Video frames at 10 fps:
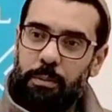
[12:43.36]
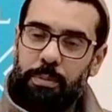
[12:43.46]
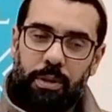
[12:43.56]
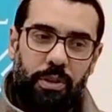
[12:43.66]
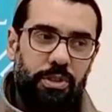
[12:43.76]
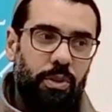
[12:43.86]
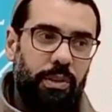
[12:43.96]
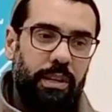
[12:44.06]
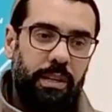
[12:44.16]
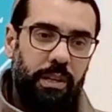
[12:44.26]
because your
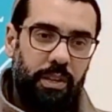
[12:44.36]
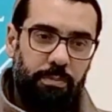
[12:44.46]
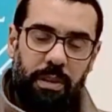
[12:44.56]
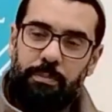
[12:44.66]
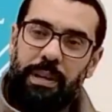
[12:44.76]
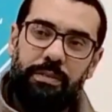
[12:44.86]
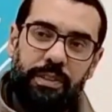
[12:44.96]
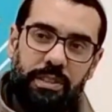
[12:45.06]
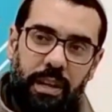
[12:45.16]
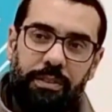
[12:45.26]
learning could be a
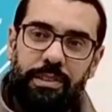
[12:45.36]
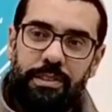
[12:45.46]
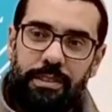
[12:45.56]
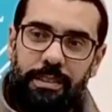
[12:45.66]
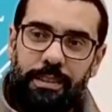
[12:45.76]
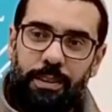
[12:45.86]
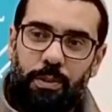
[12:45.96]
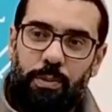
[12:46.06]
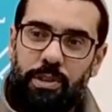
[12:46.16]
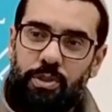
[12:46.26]
benefit to others,
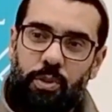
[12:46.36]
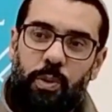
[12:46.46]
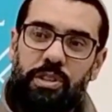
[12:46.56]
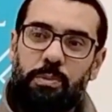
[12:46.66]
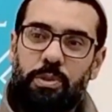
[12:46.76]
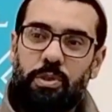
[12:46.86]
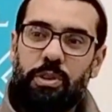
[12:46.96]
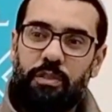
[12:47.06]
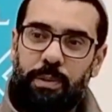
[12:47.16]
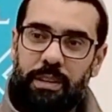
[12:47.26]
whereas your worship was
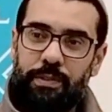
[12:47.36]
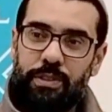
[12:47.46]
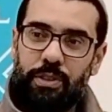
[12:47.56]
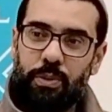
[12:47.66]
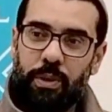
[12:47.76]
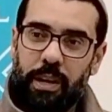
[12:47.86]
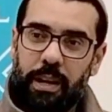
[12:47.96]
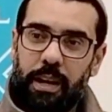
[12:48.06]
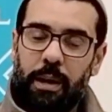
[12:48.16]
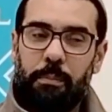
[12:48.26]
only of benefit to you.
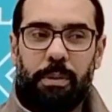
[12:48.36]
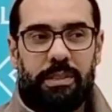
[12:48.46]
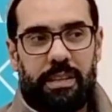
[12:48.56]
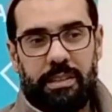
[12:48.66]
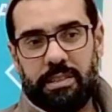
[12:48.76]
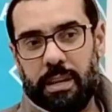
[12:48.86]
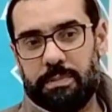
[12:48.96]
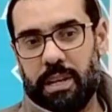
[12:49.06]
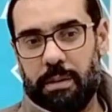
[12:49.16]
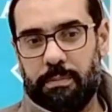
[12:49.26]
But at the same
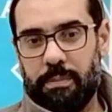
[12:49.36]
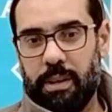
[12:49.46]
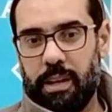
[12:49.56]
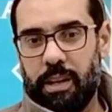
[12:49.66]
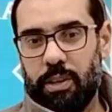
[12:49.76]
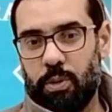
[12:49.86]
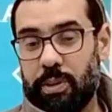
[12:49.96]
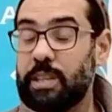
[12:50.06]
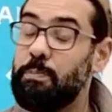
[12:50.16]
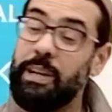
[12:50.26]
time, you
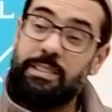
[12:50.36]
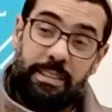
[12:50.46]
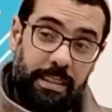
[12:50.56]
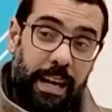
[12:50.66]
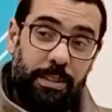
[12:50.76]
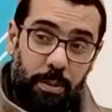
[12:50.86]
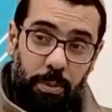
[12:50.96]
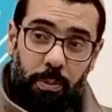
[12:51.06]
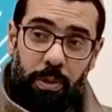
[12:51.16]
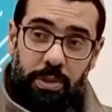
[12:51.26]
were expected to act
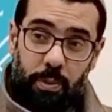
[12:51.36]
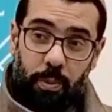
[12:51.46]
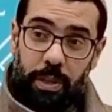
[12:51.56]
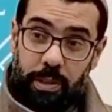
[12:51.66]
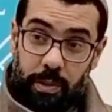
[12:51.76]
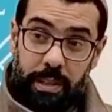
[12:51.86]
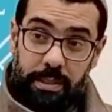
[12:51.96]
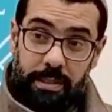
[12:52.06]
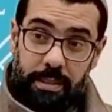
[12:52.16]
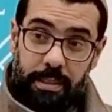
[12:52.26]
upon what you
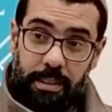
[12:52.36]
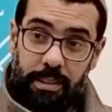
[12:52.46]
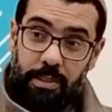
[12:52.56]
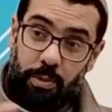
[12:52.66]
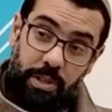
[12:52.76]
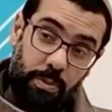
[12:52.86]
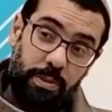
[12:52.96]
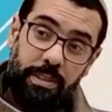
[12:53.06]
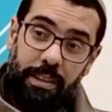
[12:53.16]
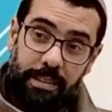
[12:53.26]
learned. So this
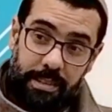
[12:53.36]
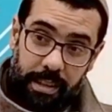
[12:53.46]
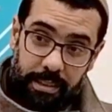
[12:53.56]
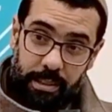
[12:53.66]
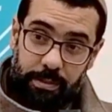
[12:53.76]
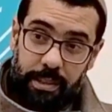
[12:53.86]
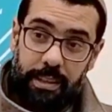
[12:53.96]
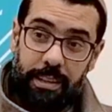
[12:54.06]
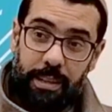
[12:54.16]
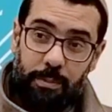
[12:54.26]
was the understanding of the
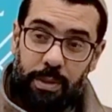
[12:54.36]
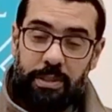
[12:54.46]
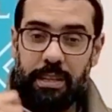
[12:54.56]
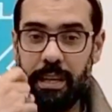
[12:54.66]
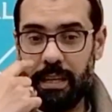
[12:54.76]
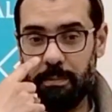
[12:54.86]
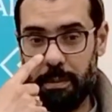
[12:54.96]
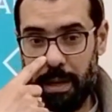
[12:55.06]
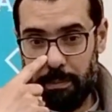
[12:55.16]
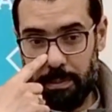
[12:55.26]
early community, like
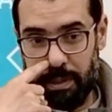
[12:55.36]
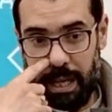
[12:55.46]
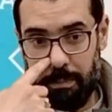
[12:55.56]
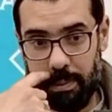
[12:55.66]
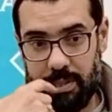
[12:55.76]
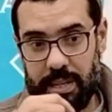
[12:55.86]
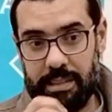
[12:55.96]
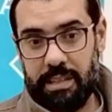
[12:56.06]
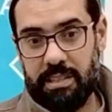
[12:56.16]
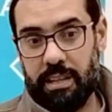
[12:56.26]
Imam Ahmad bin Hanbal
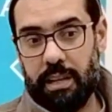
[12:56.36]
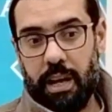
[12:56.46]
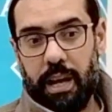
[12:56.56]
said. He said,